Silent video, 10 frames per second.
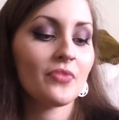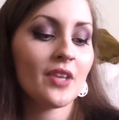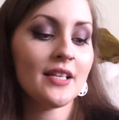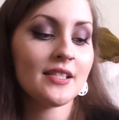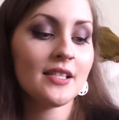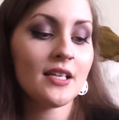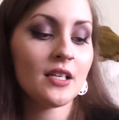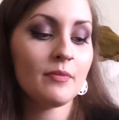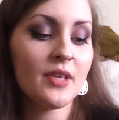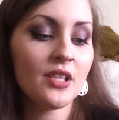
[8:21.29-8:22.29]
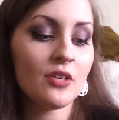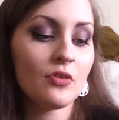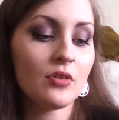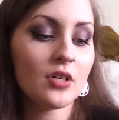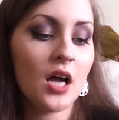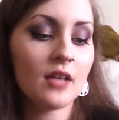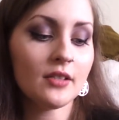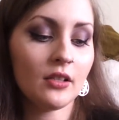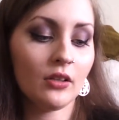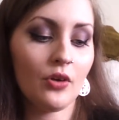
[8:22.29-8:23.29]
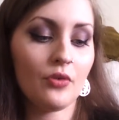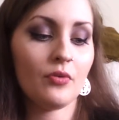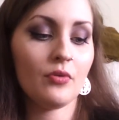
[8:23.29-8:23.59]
It's the Mythic Oil Color Glow.